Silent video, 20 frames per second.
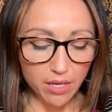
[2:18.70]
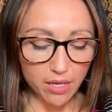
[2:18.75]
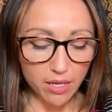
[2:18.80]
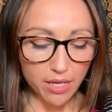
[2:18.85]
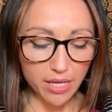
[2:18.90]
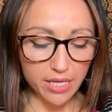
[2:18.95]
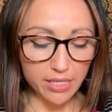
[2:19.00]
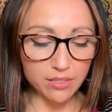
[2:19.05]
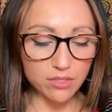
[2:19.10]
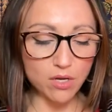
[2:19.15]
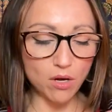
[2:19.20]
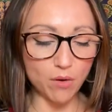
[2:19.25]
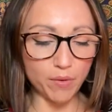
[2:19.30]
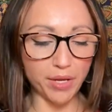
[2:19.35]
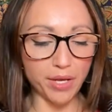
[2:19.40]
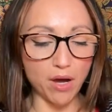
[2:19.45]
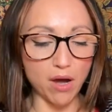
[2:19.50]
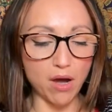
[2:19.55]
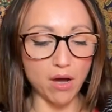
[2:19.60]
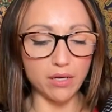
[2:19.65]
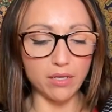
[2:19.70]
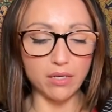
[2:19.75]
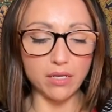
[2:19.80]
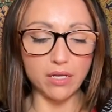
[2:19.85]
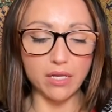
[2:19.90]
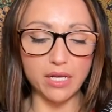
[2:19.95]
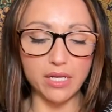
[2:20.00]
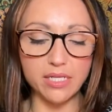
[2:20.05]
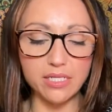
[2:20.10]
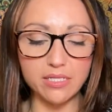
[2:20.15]
is going
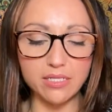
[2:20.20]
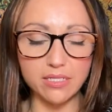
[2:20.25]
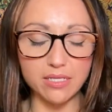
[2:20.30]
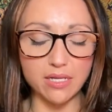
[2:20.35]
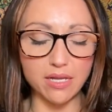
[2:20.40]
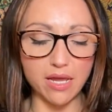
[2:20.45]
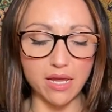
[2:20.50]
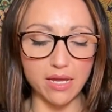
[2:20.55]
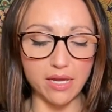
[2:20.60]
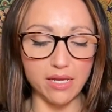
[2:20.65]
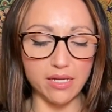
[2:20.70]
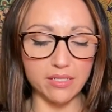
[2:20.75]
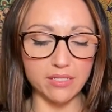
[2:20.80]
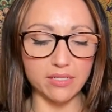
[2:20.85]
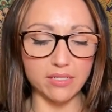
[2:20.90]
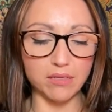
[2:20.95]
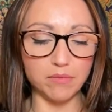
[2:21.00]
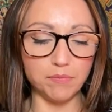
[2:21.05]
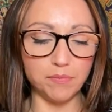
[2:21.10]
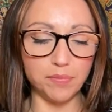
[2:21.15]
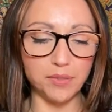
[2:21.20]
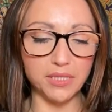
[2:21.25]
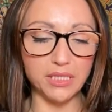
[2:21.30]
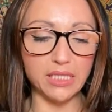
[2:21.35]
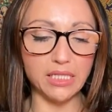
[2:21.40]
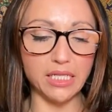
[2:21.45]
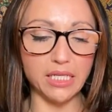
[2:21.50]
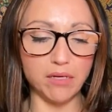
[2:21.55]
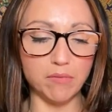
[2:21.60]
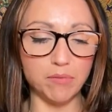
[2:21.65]
on is
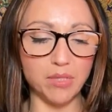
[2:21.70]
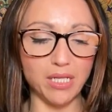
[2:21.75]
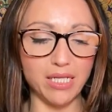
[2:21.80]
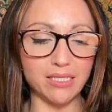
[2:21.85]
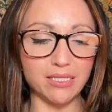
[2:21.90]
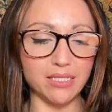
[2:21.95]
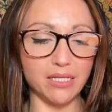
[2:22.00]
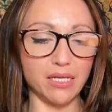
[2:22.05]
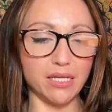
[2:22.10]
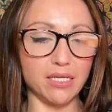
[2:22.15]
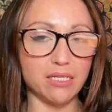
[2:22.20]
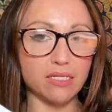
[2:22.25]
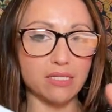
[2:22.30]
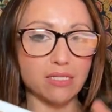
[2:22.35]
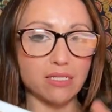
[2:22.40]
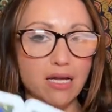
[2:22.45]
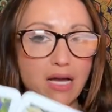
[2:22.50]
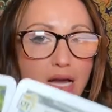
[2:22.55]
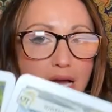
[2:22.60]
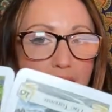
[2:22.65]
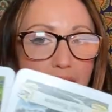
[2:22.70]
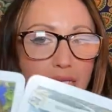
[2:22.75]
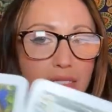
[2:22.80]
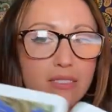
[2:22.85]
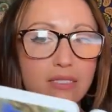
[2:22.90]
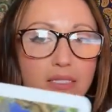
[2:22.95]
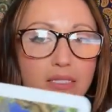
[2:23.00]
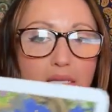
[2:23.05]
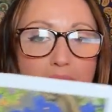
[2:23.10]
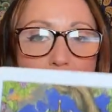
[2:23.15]
completely a blessing in
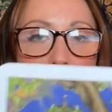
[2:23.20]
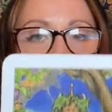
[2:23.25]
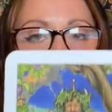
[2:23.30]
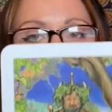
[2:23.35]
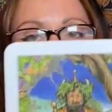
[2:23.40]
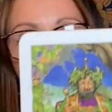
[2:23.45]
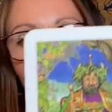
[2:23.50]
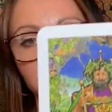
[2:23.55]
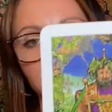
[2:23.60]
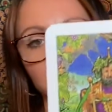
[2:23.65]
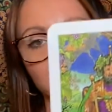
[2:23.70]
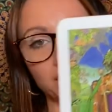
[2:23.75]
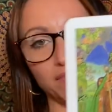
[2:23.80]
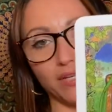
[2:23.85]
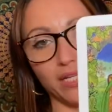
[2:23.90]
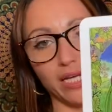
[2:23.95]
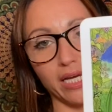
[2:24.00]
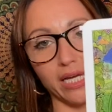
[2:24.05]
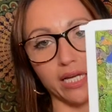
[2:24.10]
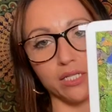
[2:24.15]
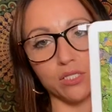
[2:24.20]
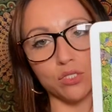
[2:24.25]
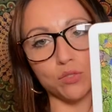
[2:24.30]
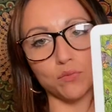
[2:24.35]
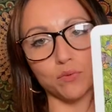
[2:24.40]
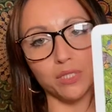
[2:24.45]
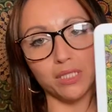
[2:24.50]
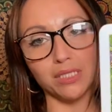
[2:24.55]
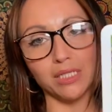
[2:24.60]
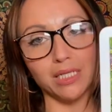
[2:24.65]
disguise. And I just feel like it's
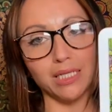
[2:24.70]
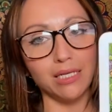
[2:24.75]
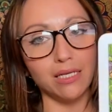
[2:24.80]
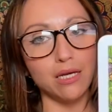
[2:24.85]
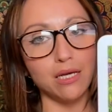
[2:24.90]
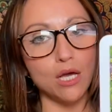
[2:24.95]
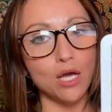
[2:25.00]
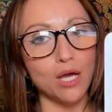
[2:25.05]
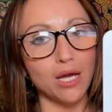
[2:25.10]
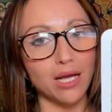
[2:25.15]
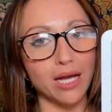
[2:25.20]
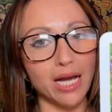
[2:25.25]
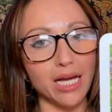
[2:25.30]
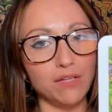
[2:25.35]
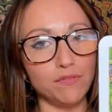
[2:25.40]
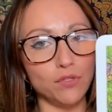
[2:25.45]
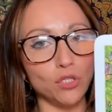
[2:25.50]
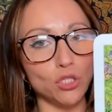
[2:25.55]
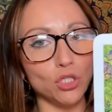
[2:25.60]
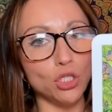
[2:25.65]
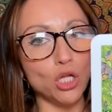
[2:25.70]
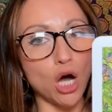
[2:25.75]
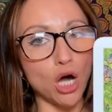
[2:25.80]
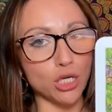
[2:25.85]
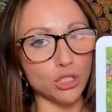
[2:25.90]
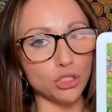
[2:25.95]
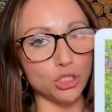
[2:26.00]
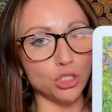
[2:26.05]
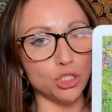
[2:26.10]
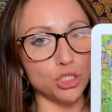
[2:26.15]
really kind of
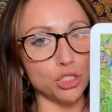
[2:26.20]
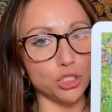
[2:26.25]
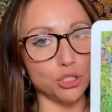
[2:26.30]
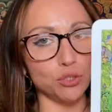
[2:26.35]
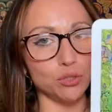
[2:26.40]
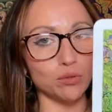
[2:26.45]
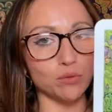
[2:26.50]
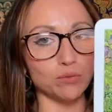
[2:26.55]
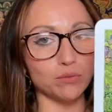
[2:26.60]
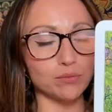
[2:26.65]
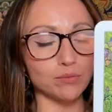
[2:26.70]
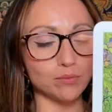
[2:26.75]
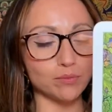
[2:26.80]
launched you